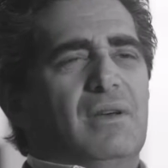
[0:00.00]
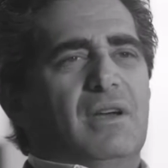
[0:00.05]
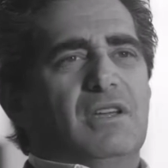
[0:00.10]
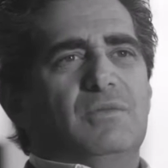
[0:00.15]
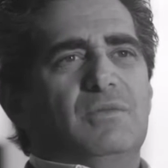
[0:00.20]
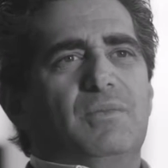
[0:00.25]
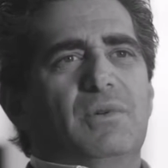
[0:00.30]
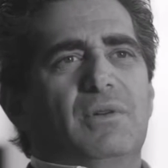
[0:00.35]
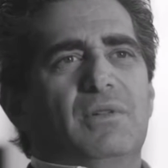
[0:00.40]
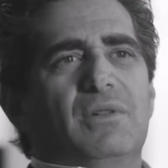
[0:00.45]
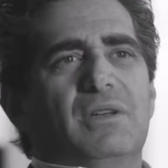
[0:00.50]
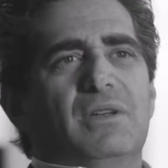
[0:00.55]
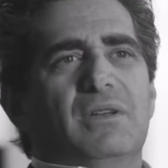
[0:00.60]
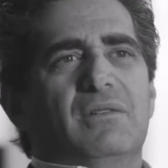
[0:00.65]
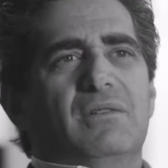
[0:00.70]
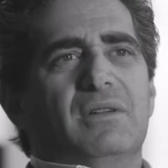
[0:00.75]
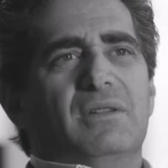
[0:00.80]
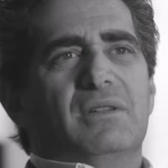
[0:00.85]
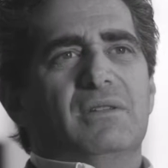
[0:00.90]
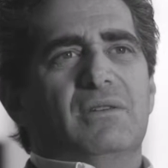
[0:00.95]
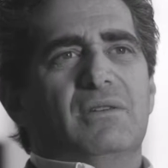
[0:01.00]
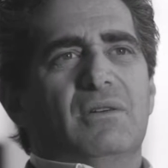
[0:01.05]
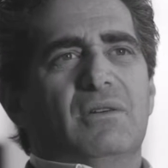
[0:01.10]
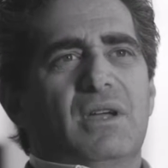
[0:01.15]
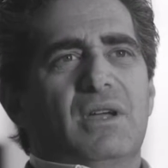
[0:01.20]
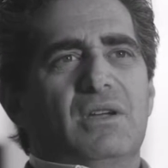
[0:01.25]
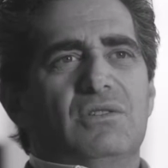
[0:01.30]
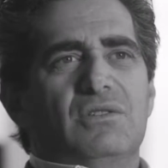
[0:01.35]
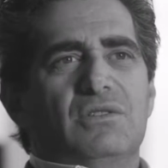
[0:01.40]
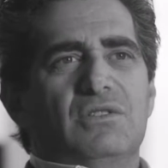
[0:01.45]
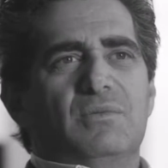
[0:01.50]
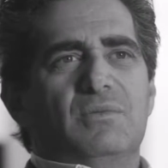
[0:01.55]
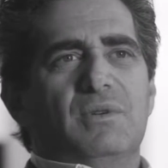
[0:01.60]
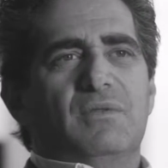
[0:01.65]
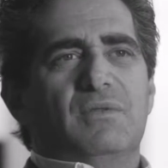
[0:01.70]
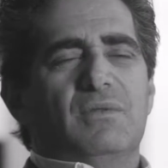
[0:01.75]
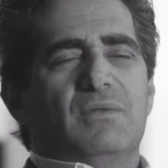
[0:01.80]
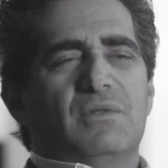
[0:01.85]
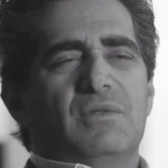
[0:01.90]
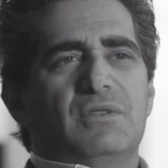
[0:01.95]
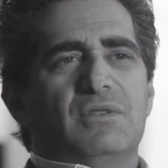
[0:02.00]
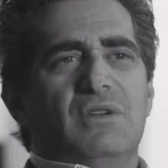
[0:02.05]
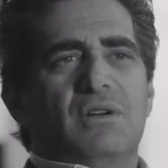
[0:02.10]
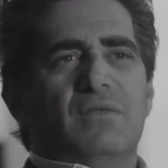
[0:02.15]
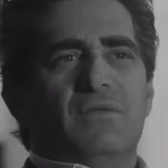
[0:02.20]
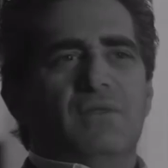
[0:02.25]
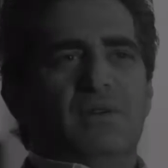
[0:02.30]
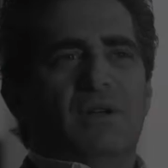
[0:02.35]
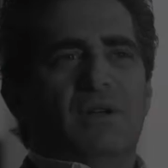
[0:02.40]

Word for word: nice building and let the location speak for itself.